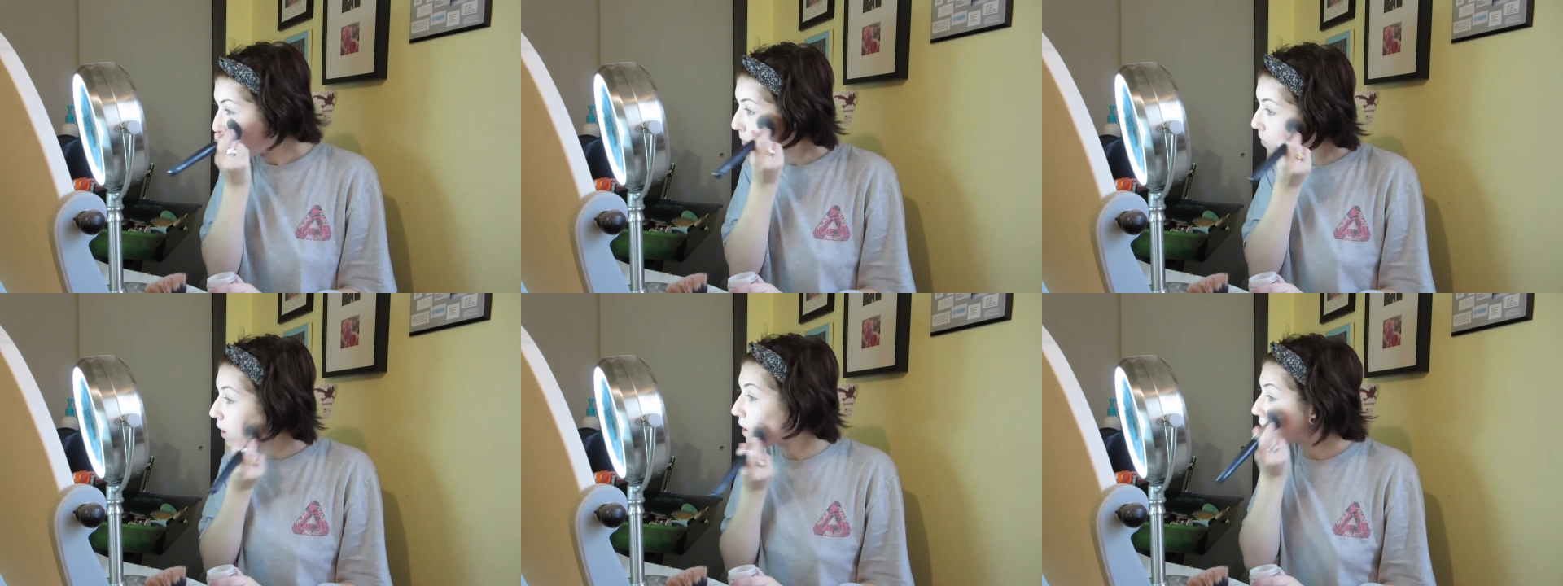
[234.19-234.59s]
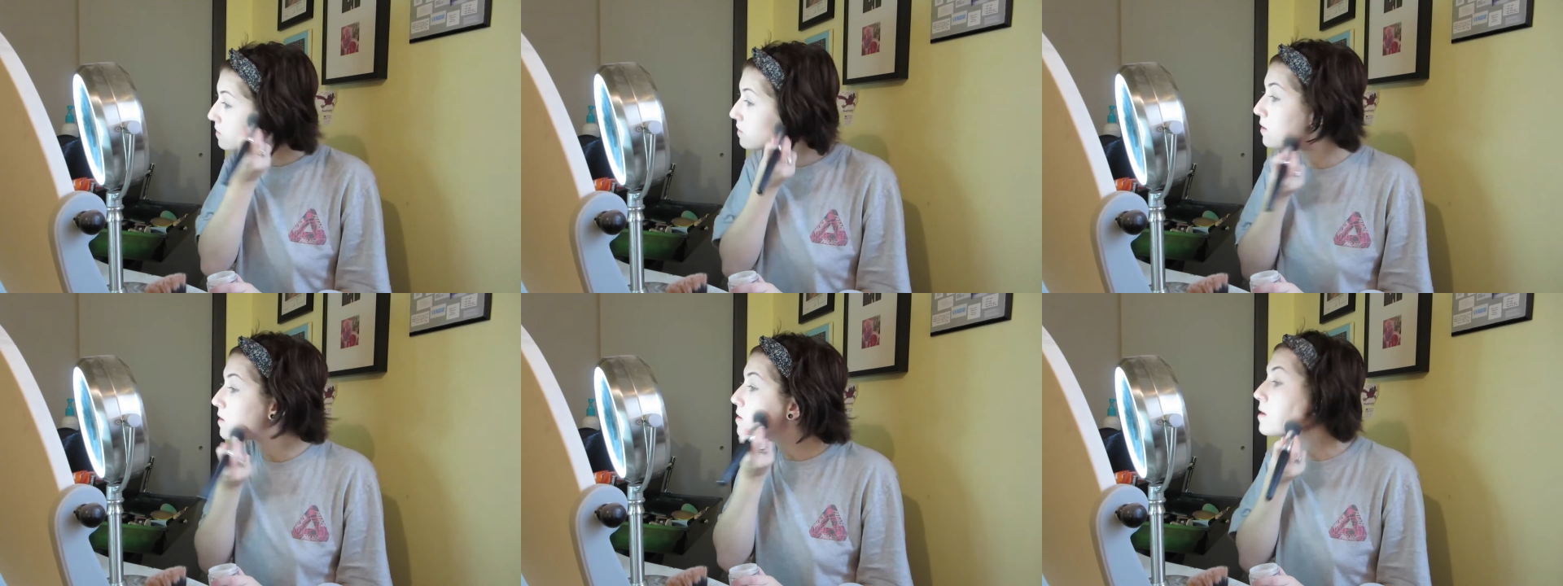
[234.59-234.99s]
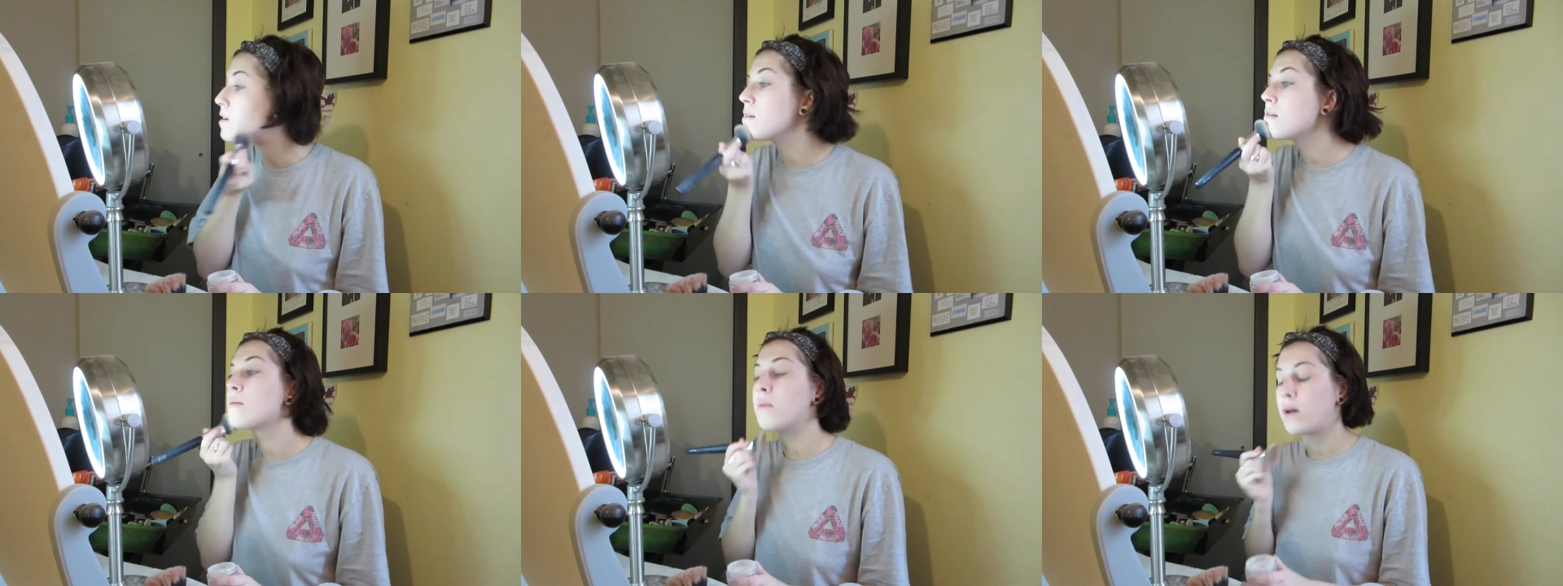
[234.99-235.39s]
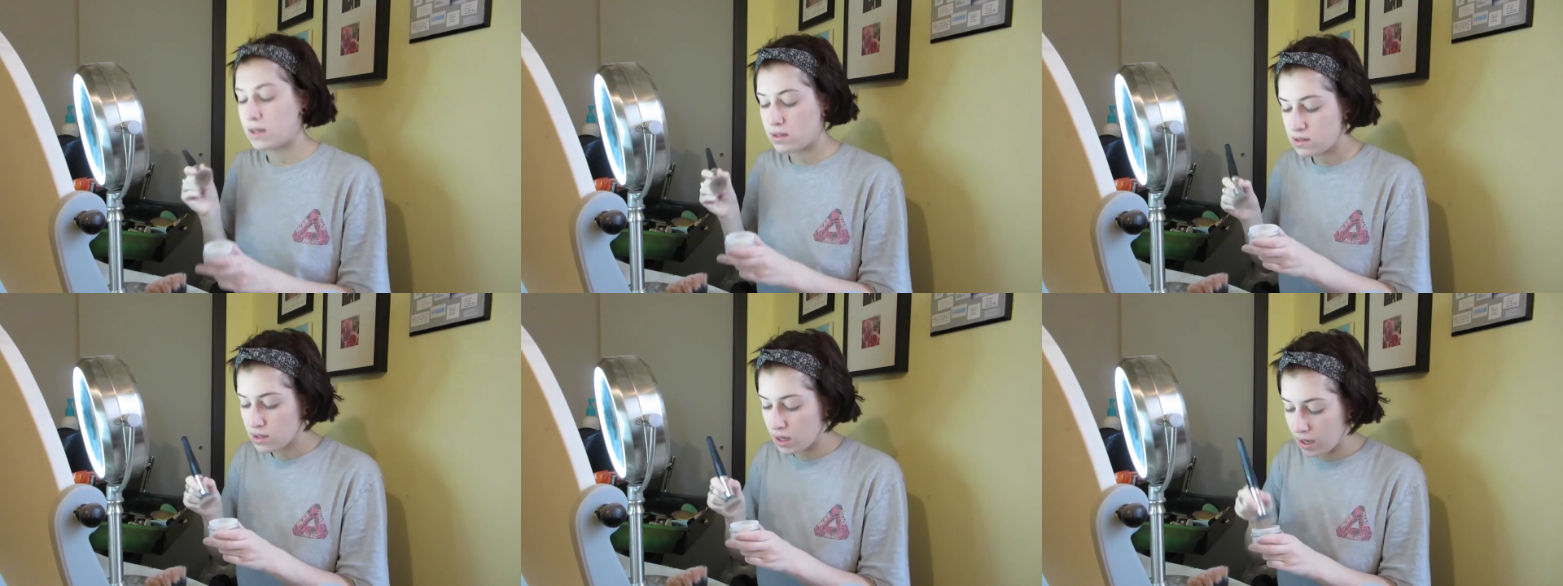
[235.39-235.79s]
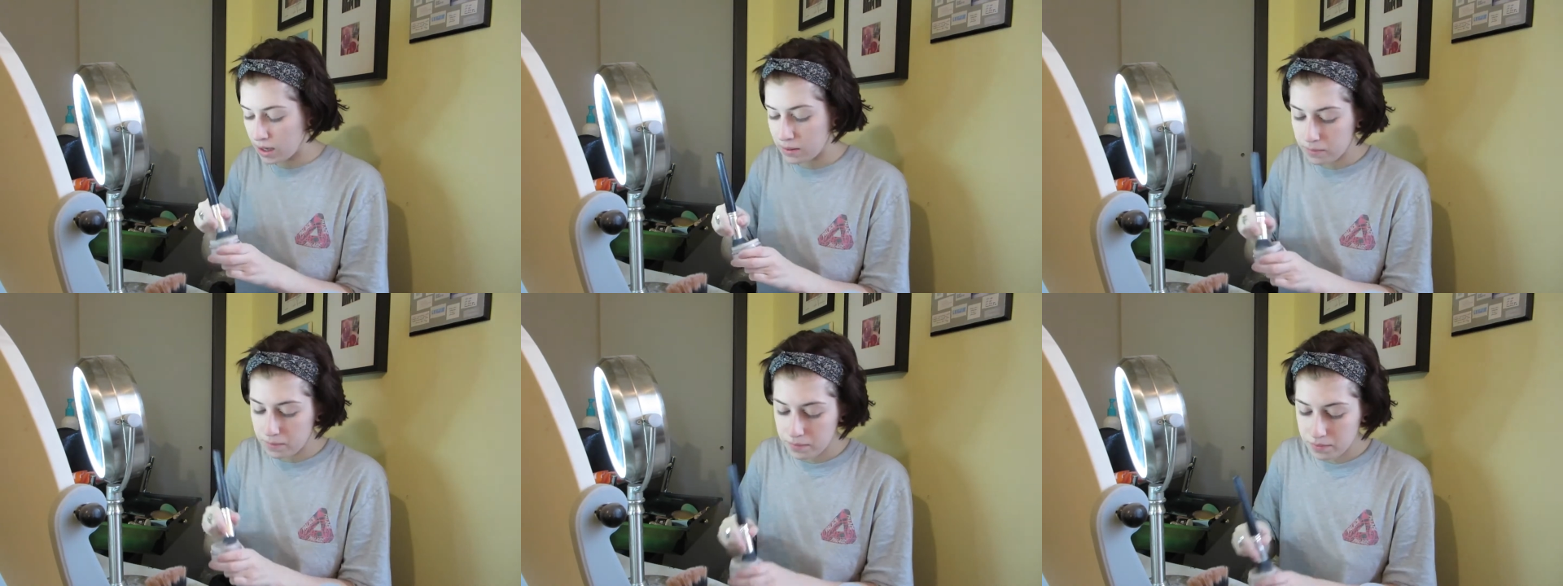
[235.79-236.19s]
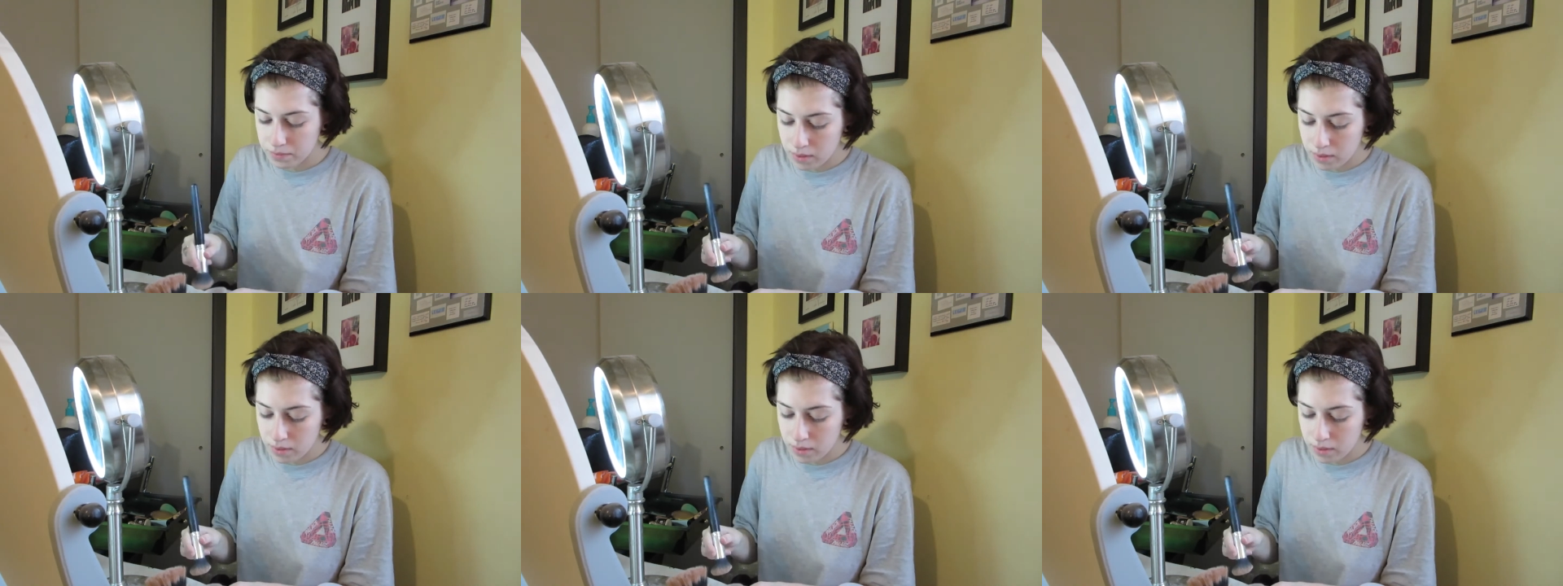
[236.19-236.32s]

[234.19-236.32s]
press it into my skin.